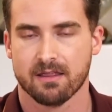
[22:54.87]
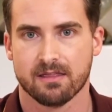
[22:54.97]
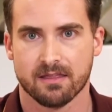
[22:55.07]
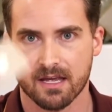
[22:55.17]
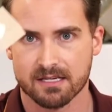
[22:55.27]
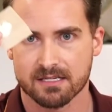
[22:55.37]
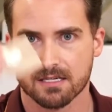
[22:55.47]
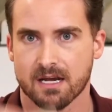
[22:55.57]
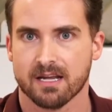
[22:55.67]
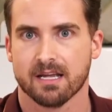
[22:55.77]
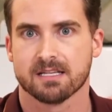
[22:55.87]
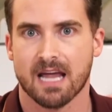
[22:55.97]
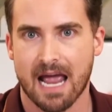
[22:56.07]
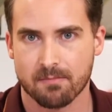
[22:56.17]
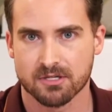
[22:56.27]
this gets
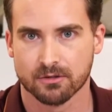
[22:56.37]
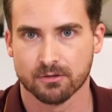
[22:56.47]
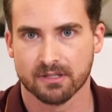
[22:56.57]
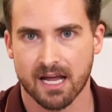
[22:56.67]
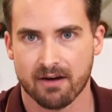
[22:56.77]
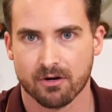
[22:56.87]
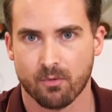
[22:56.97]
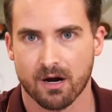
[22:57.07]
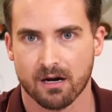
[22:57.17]
absolutely everywhere.